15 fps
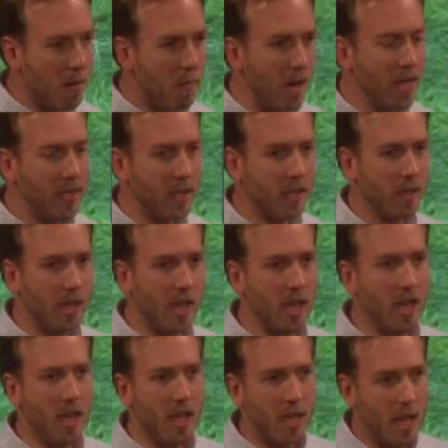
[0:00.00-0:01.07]

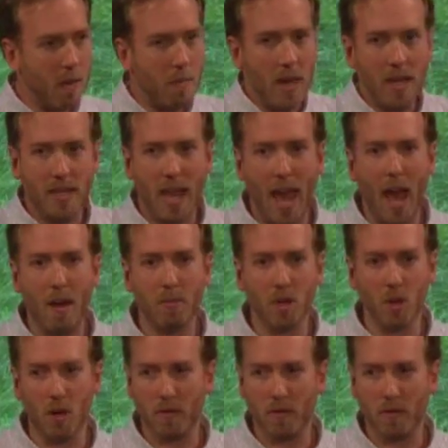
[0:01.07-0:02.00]
basically keeping tabs on